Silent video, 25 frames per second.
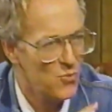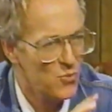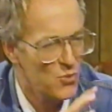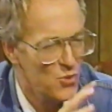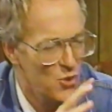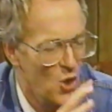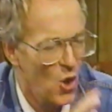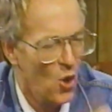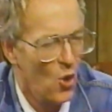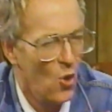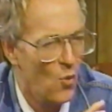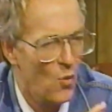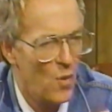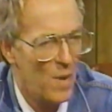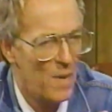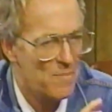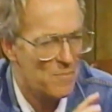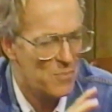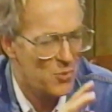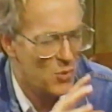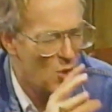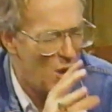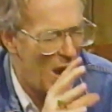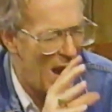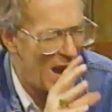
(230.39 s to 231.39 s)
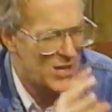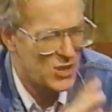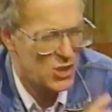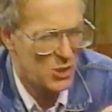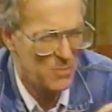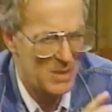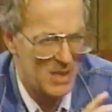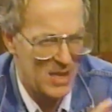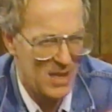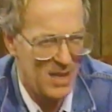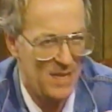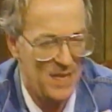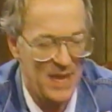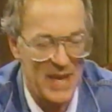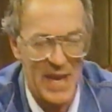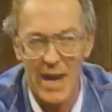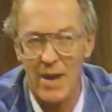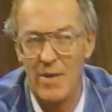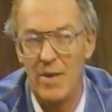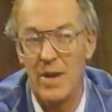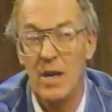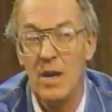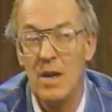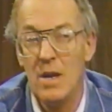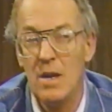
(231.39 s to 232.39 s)
You know approximately
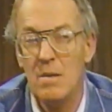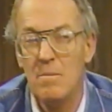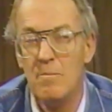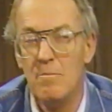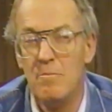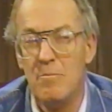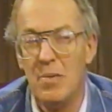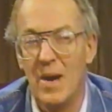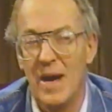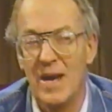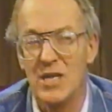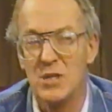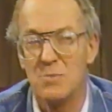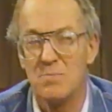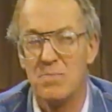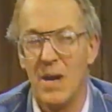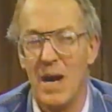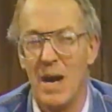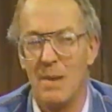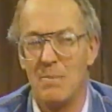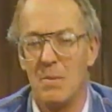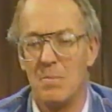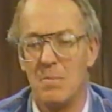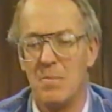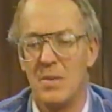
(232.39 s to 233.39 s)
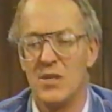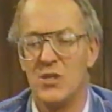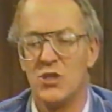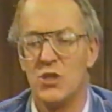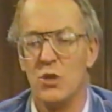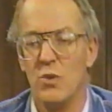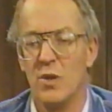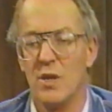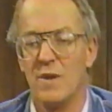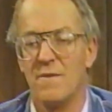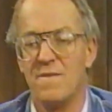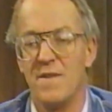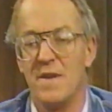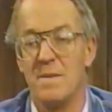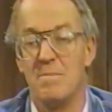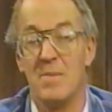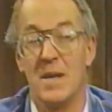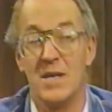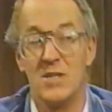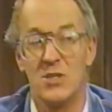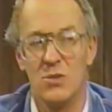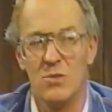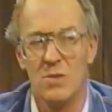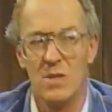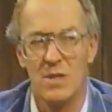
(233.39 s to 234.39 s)
the area, but it's probably 200 feet
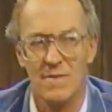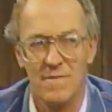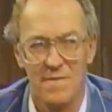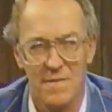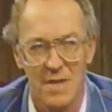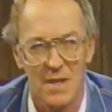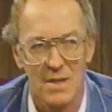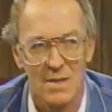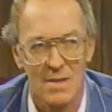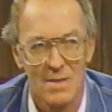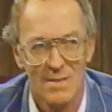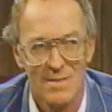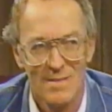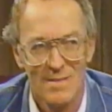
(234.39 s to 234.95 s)
by 200 feet.